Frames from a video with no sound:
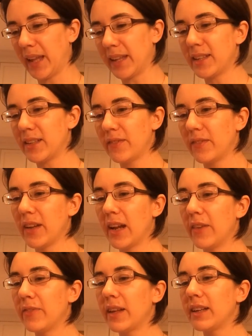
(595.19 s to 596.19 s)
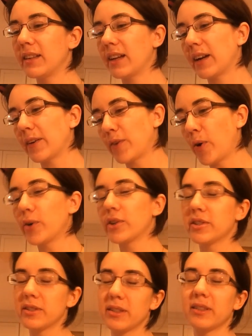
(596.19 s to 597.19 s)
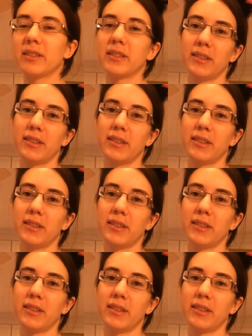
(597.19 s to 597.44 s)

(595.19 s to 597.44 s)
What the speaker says: Like, they, of course,